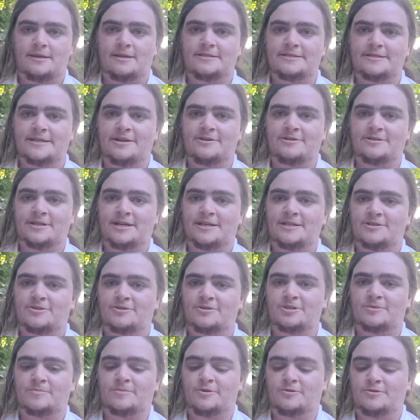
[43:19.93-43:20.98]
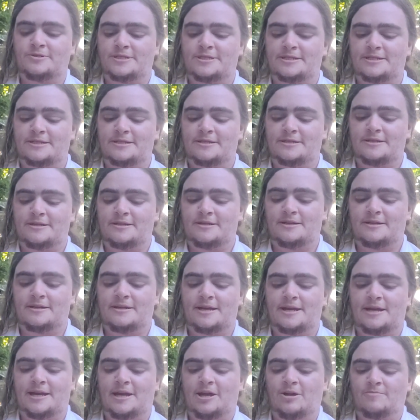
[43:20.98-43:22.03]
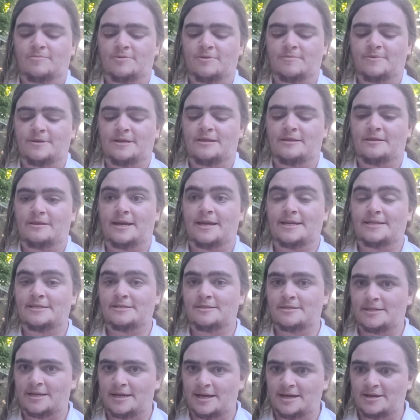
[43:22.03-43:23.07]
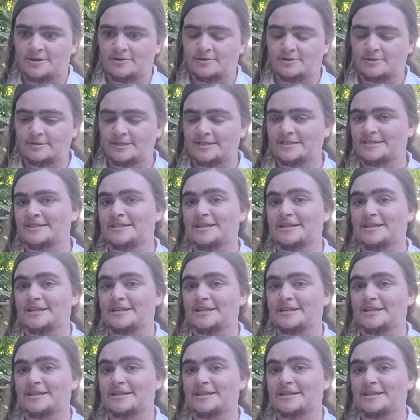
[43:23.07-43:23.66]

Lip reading: These hair ties are supposed to help it be less tangled.